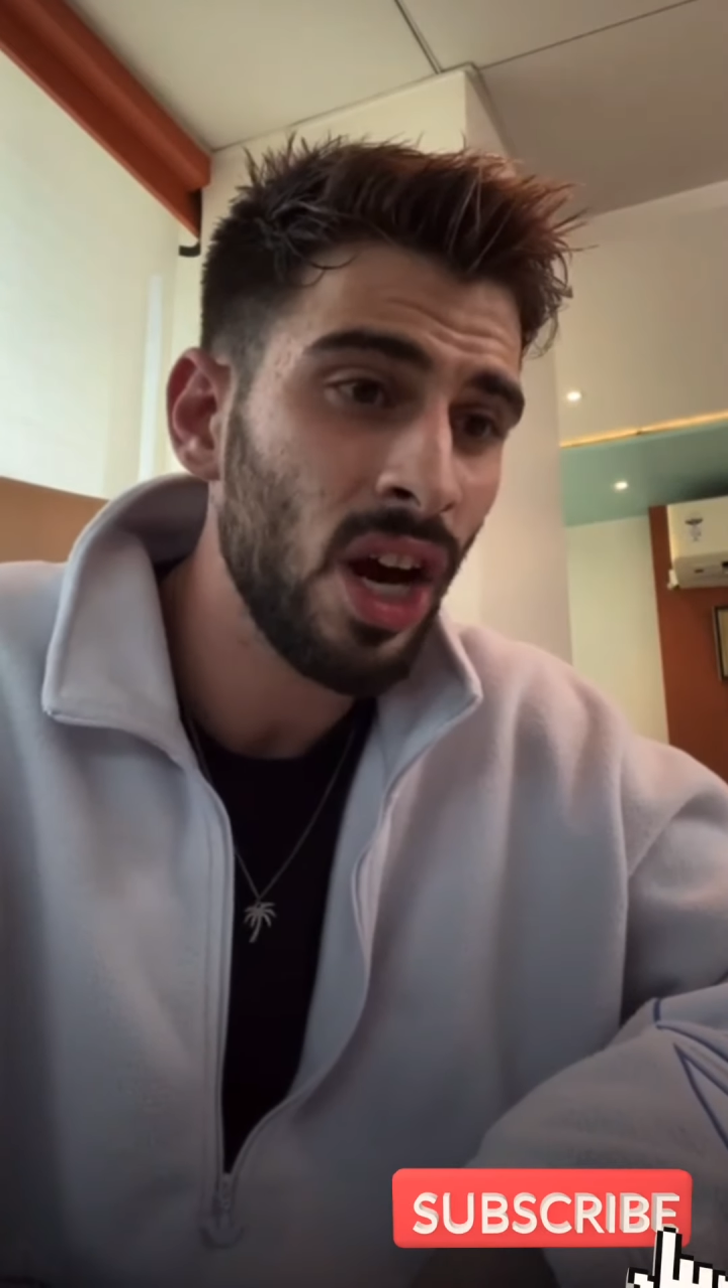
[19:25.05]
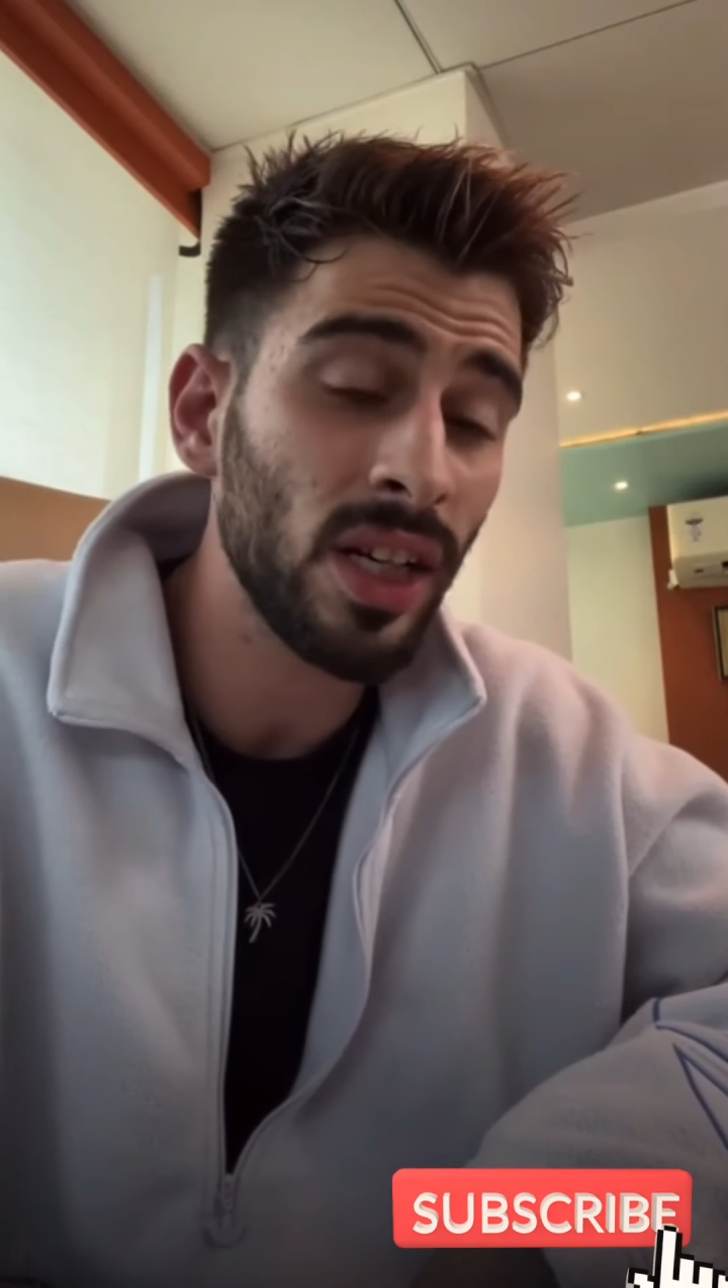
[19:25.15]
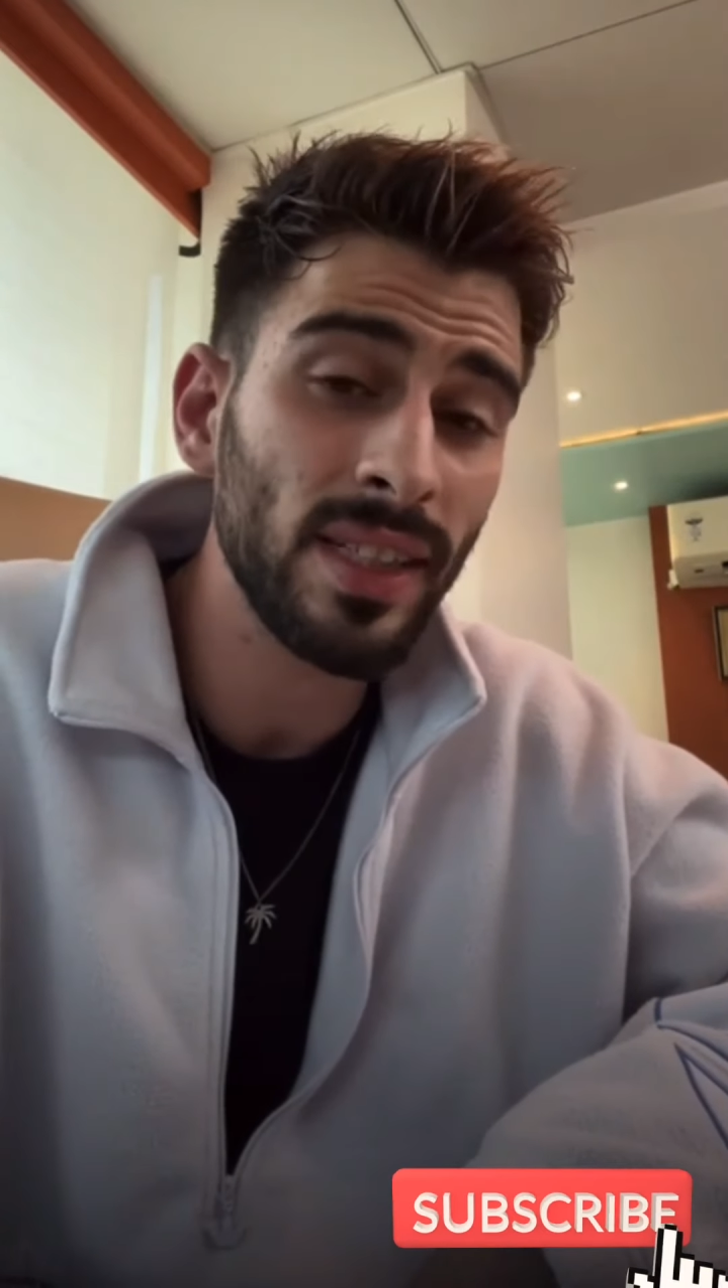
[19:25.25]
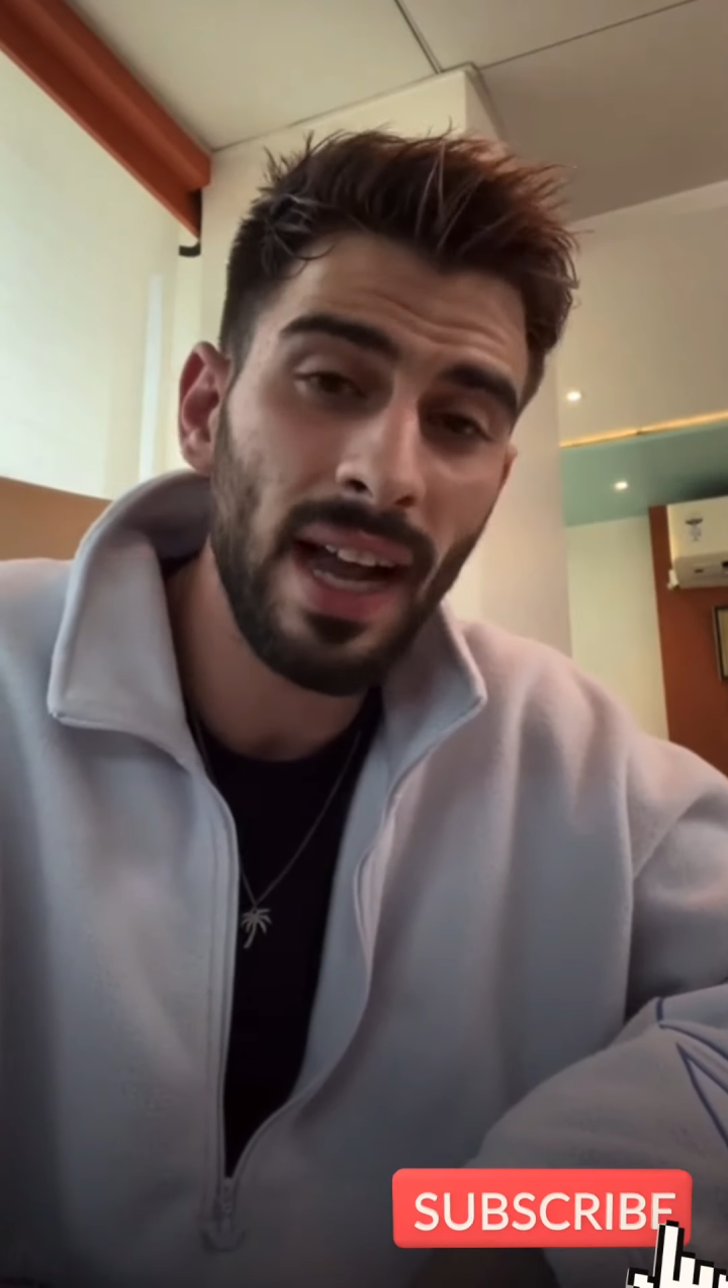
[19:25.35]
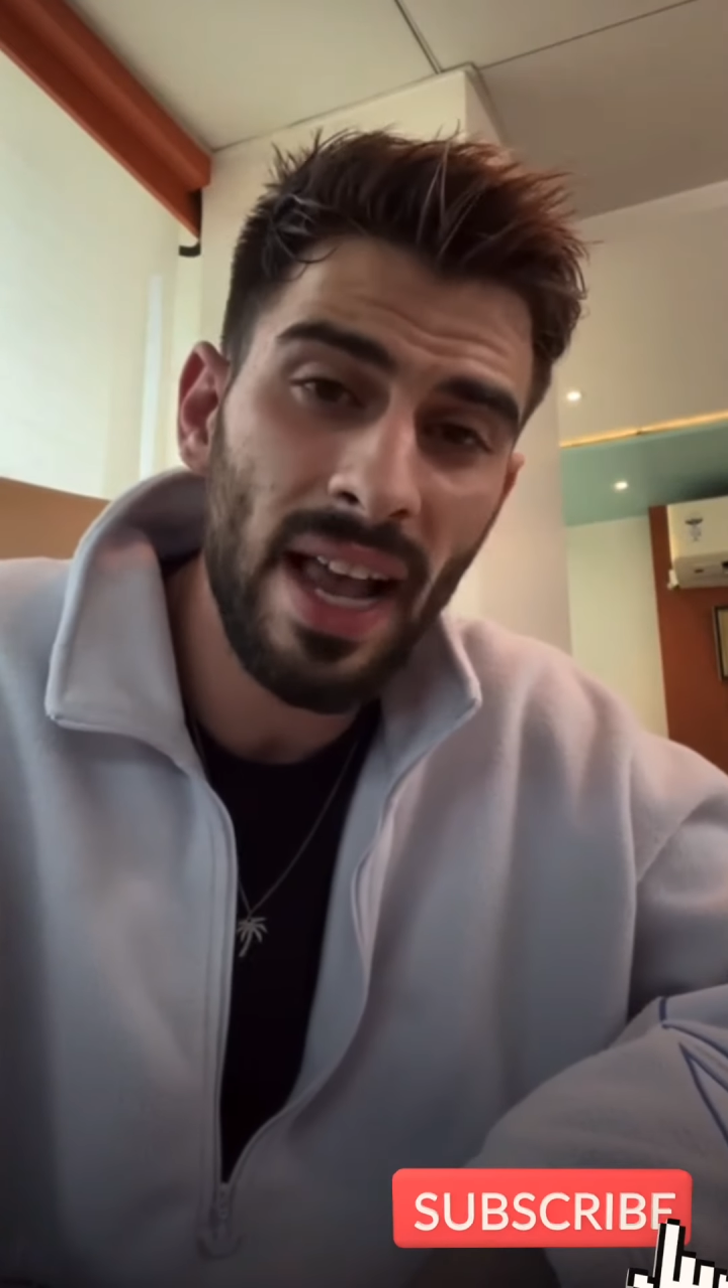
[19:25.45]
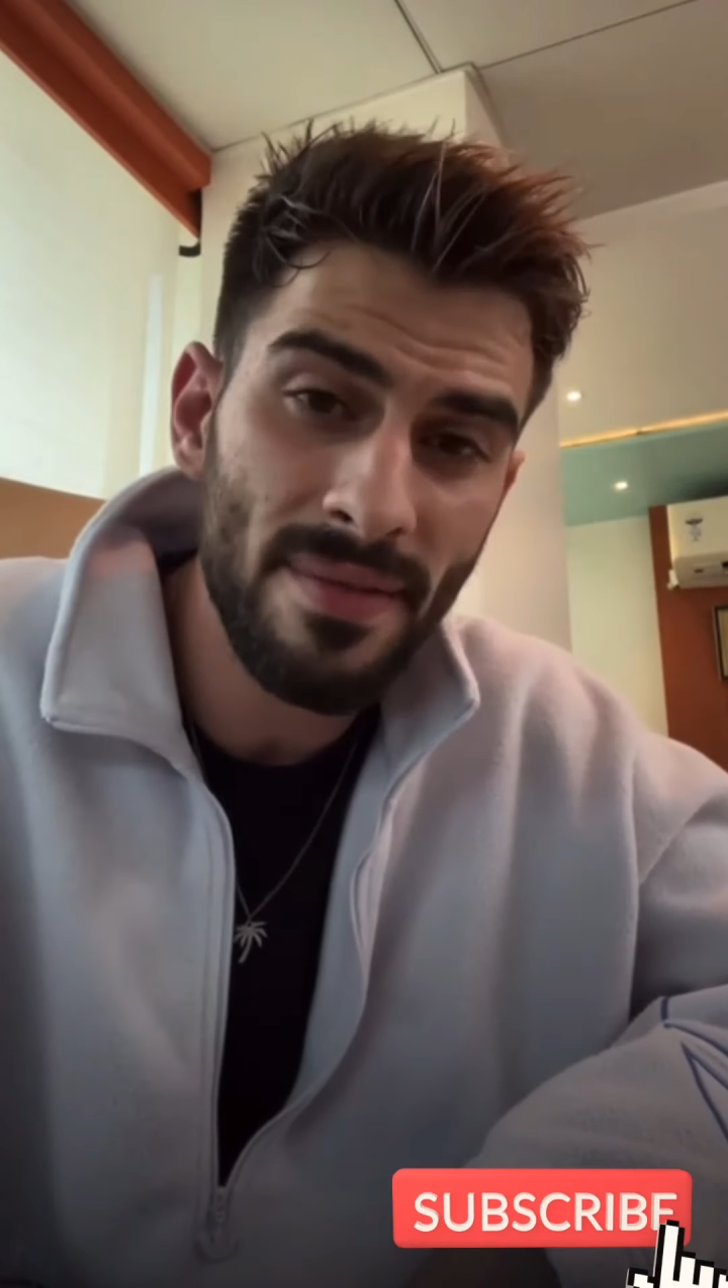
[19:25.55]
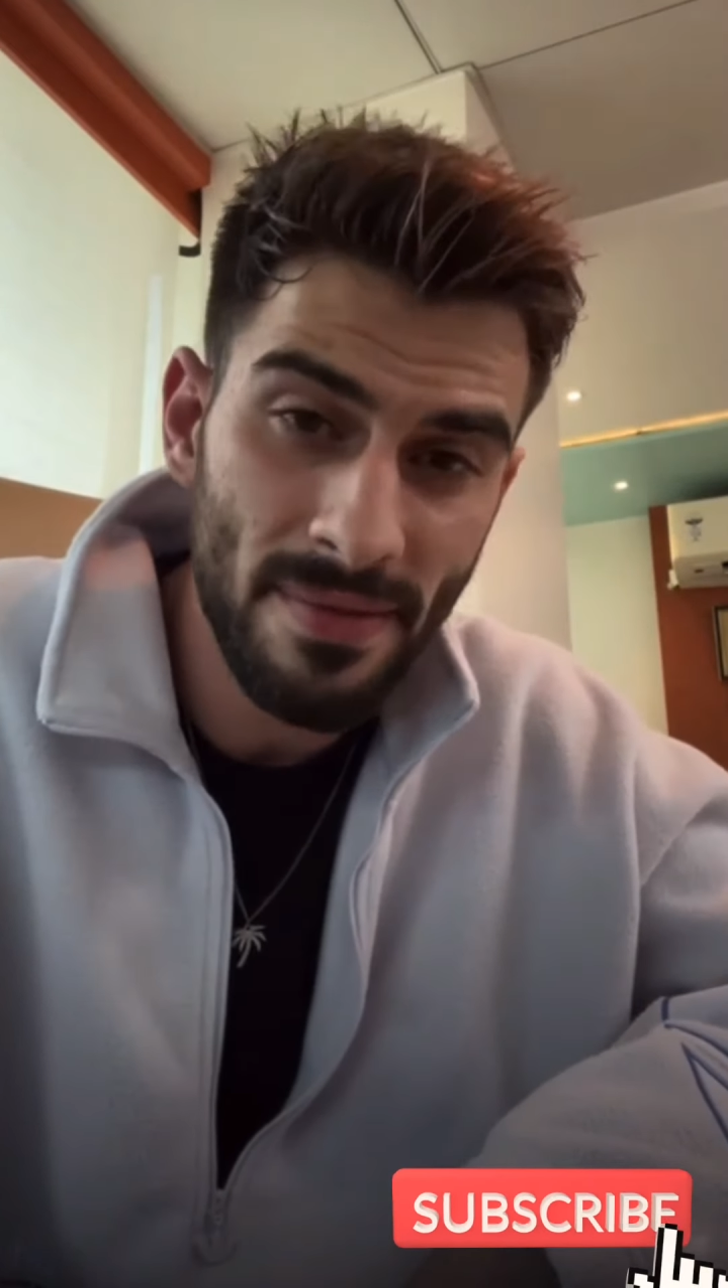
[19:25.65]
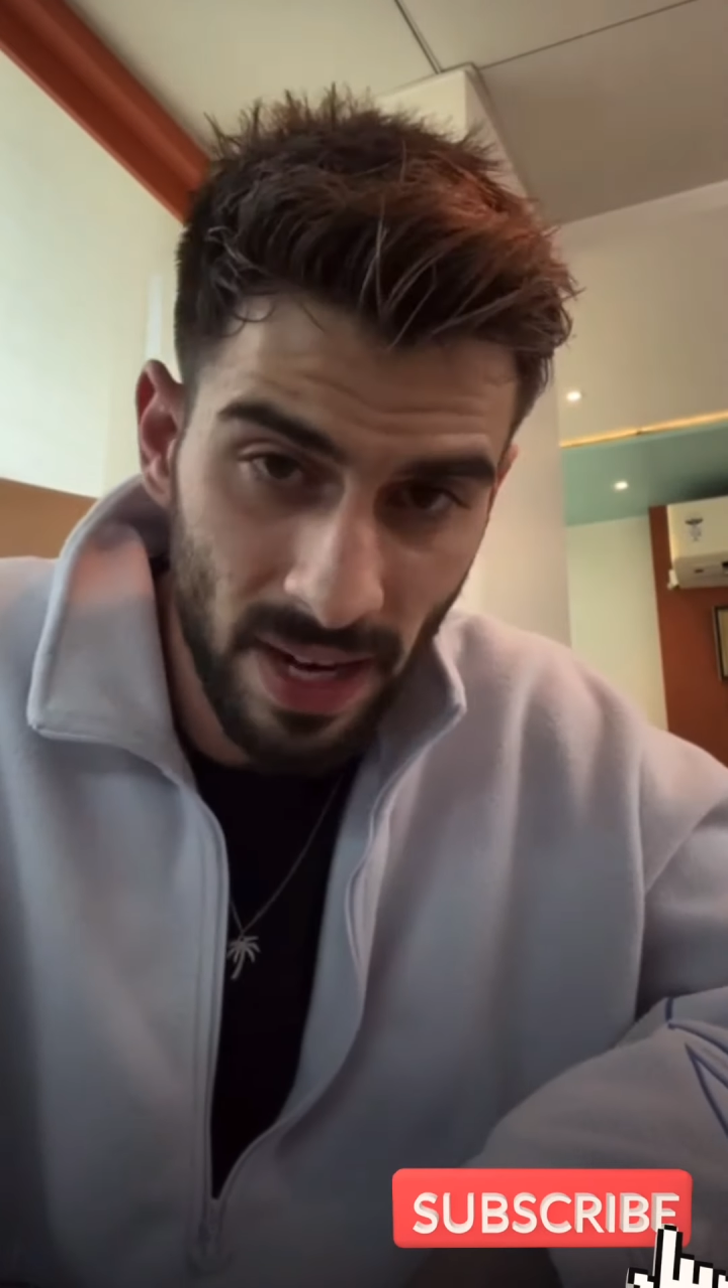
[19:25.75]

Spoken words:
her guy